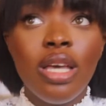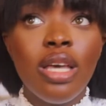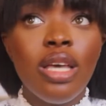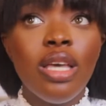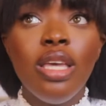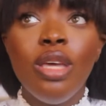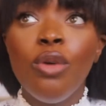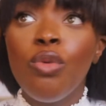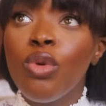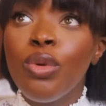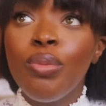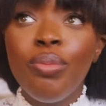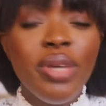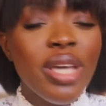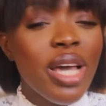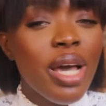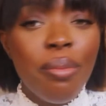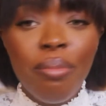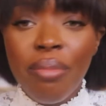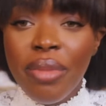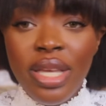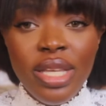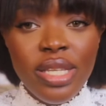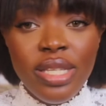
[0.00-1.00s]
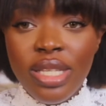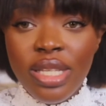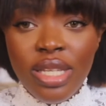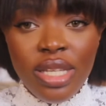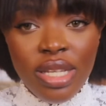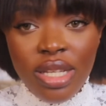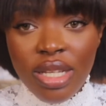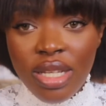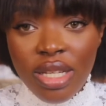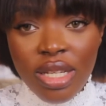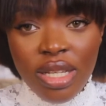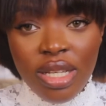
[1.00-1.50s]
it would be
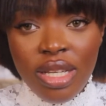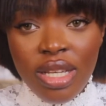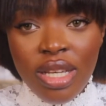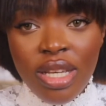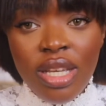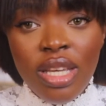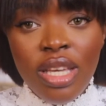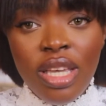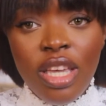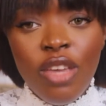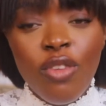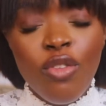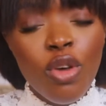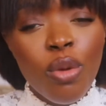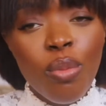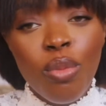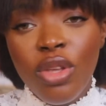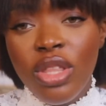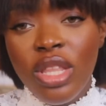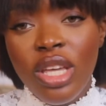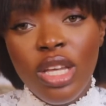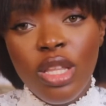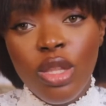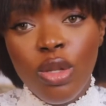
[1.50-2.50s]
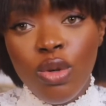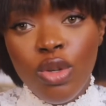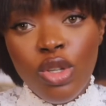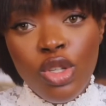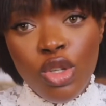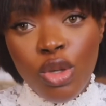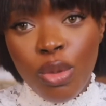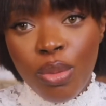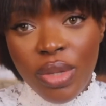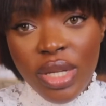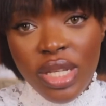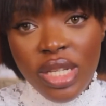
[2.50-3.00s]
amazing if your mother-in-law is
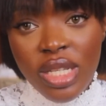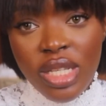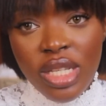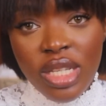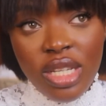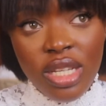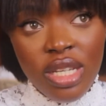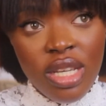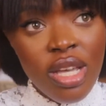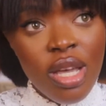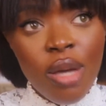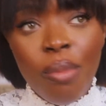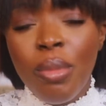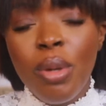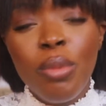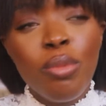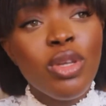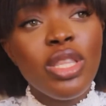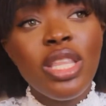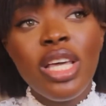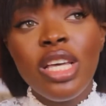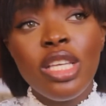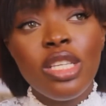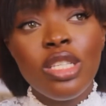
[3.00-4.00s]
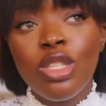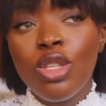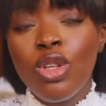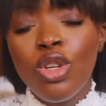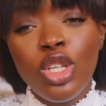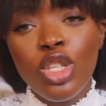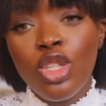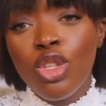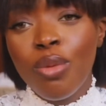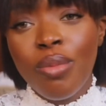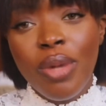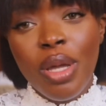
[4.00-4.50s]
your bestie. My mother-in-law
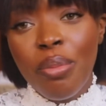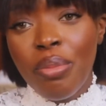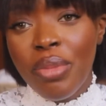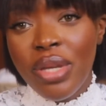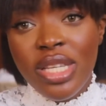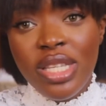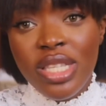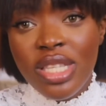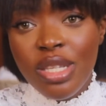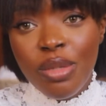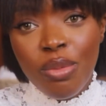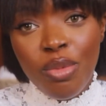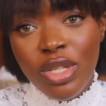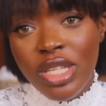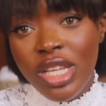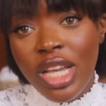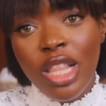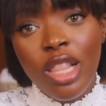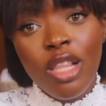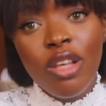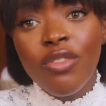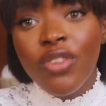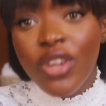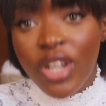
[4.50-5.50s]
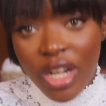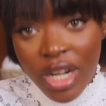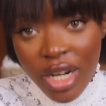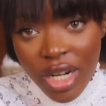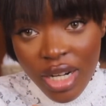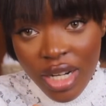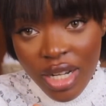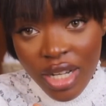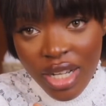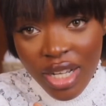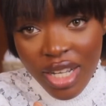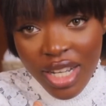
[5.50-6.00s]
is not my bestie, but I love her.
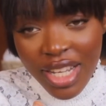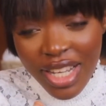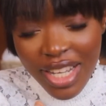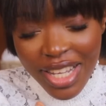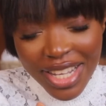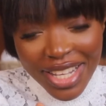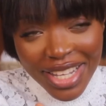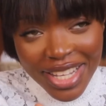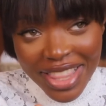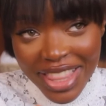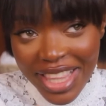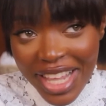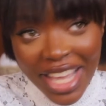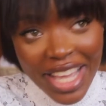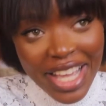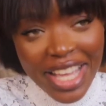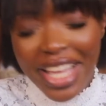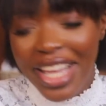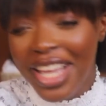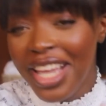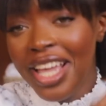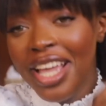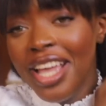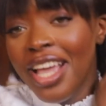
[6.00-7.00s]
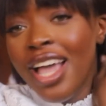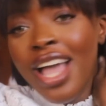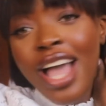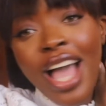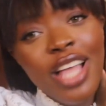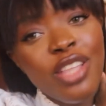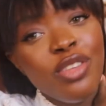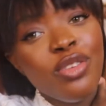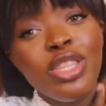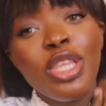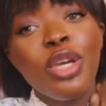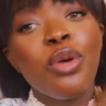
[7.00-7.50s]
Like, I
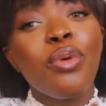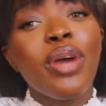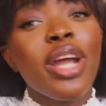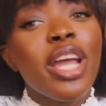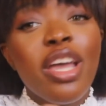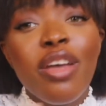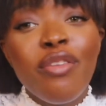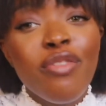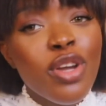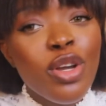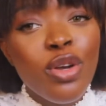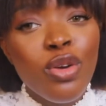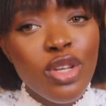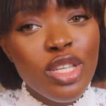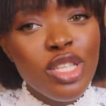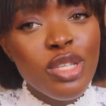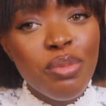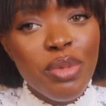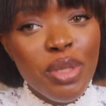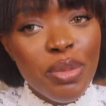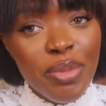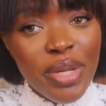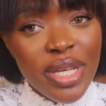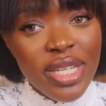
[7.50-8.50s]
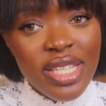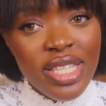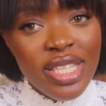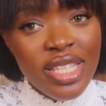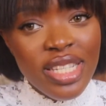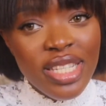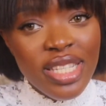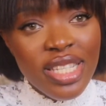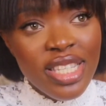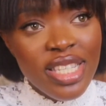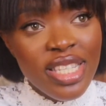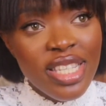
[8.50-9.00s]
don't think we're ever going to be
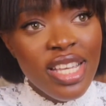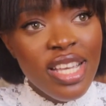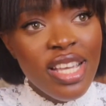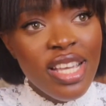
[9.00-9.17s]
besties